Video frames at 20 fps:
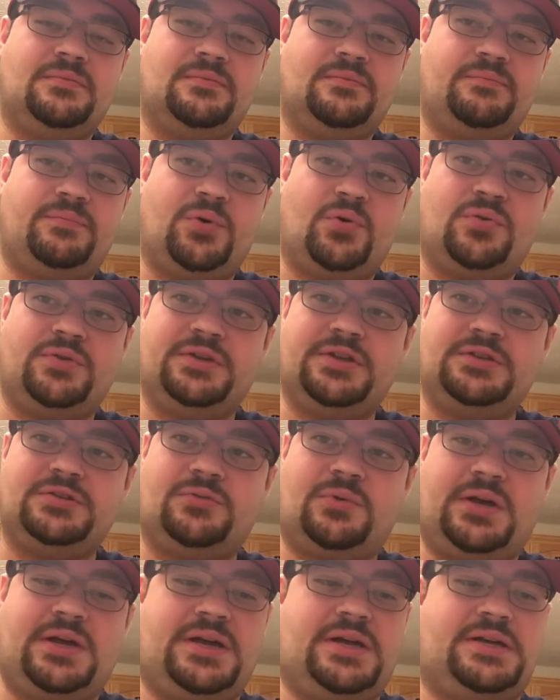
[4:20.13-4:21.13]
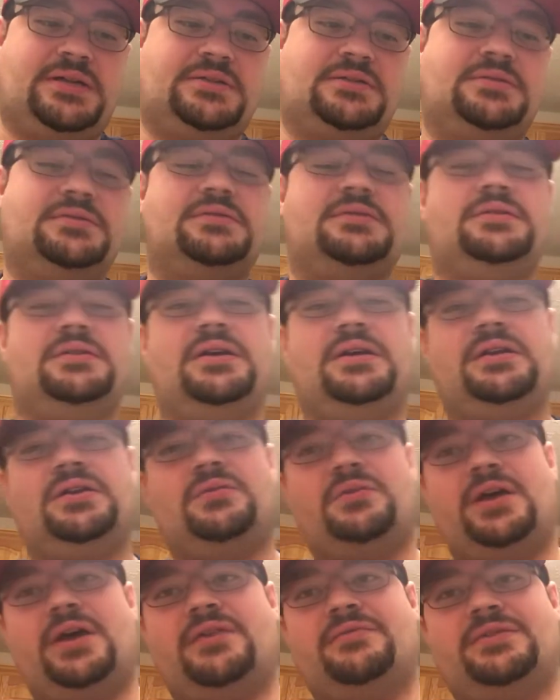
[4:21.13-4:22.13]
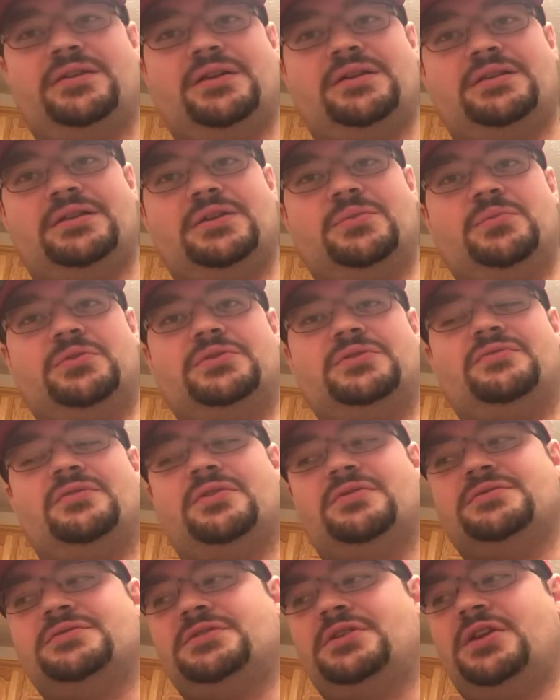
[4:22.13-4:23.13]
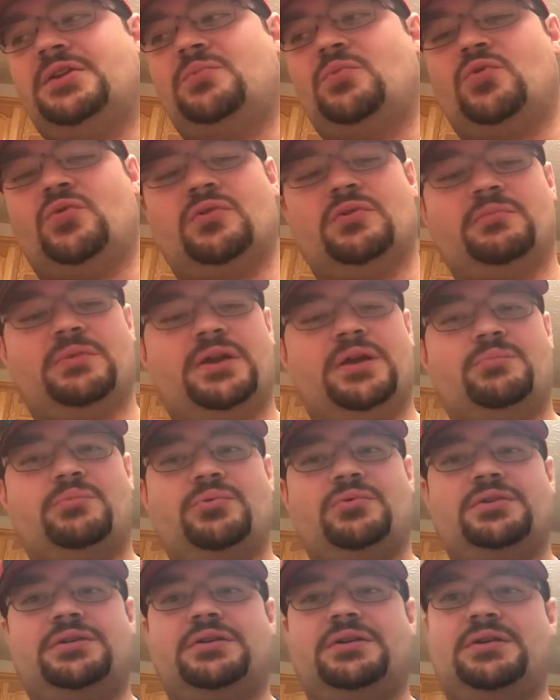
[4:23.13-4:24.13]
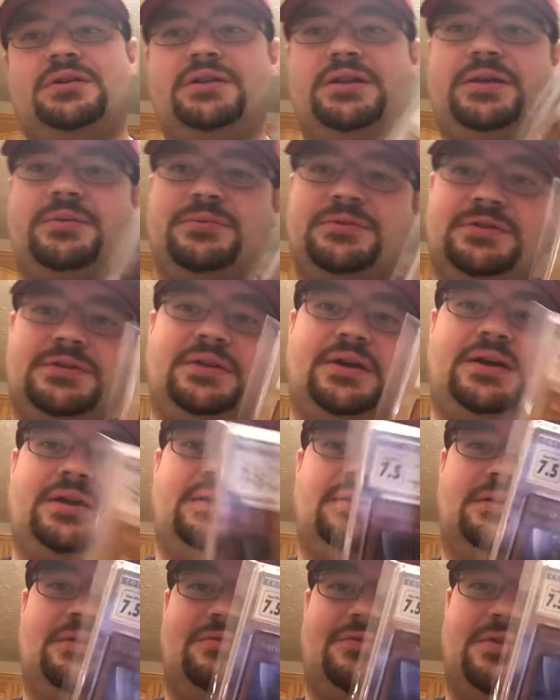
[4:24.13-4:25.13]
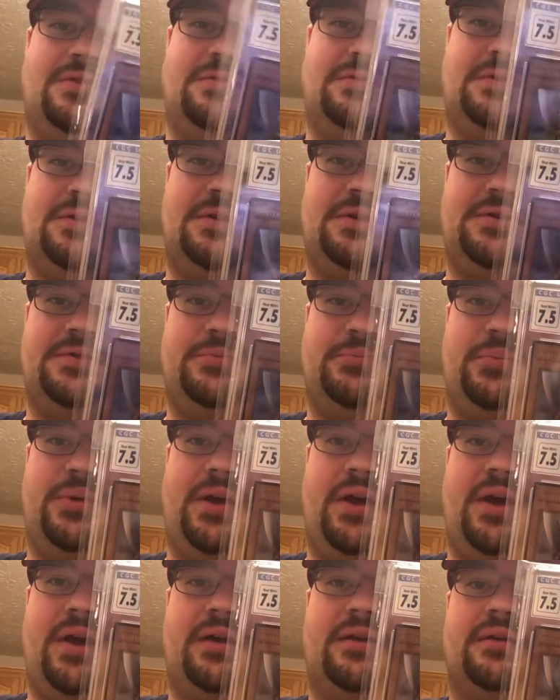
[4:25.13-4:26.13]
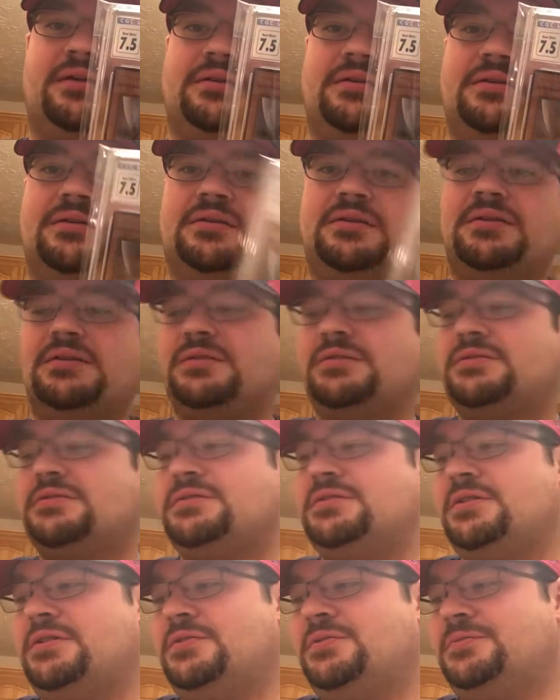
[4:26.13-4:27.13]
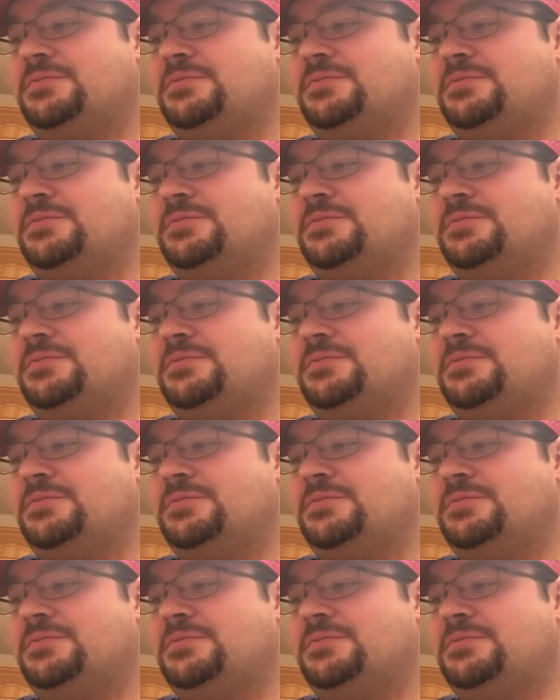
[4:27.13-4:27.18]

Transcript: pulled it twice. I don't have the unlimited version anymore, but I pulled it unlimited and in a first edition pack. So